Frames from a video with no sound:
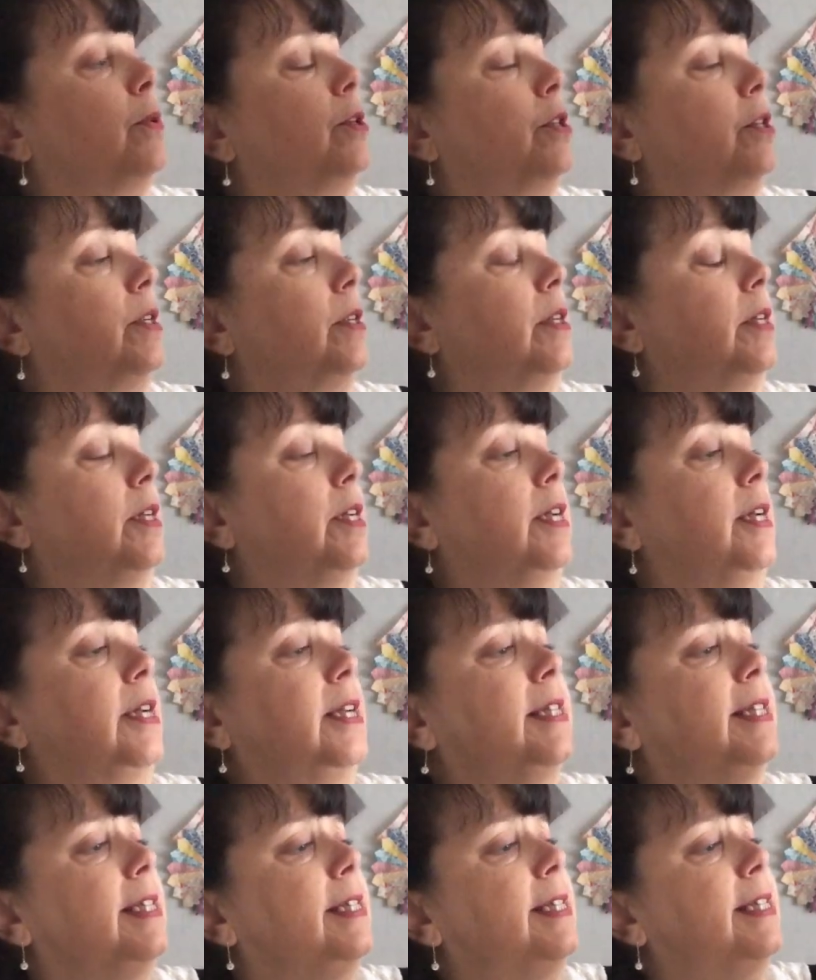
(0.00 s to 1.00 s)

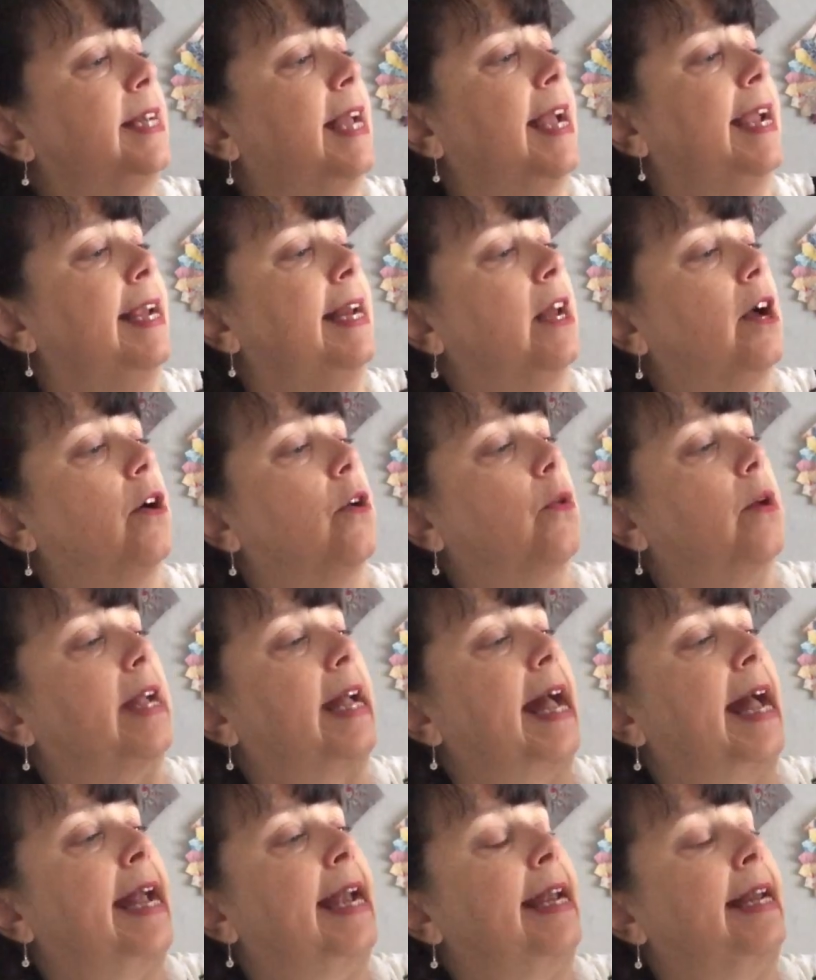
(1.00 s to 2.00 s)
is it Taylor or
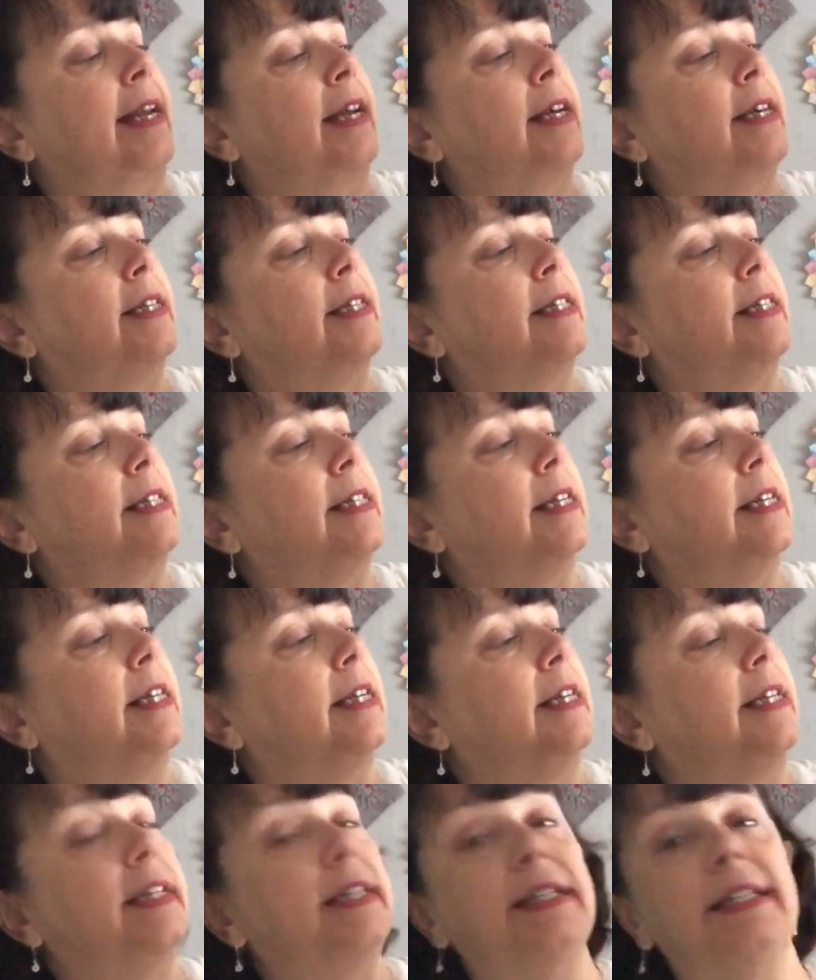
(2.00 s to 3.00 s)
Kayla?
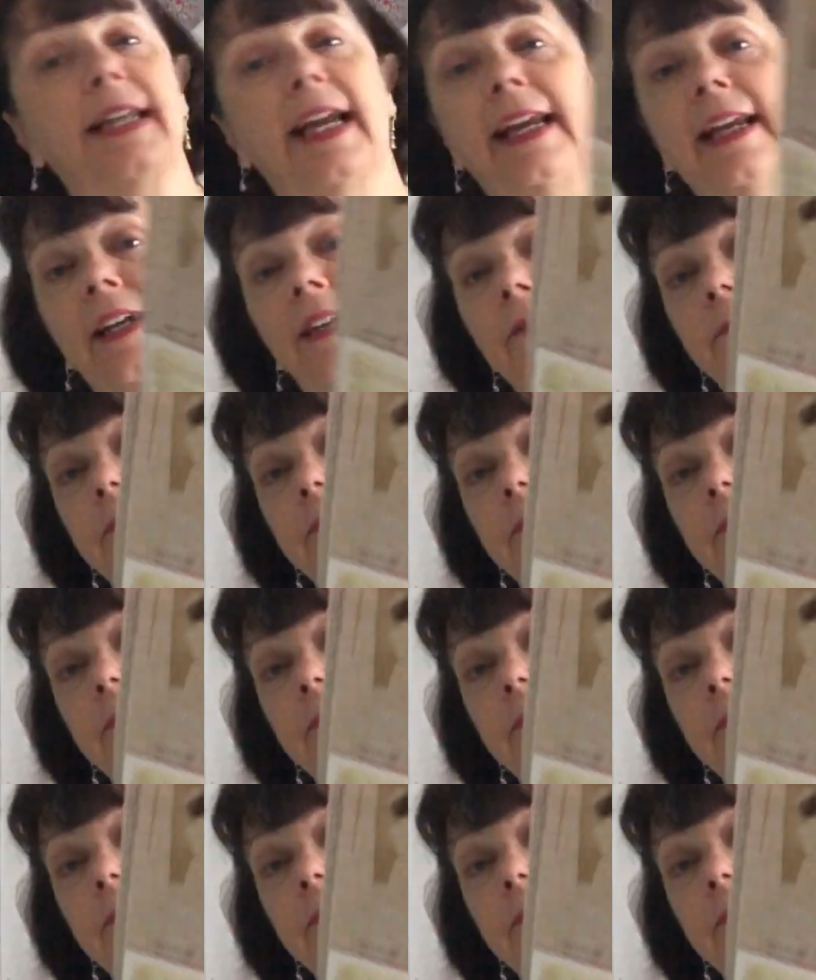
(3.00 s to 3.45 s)
Taylor.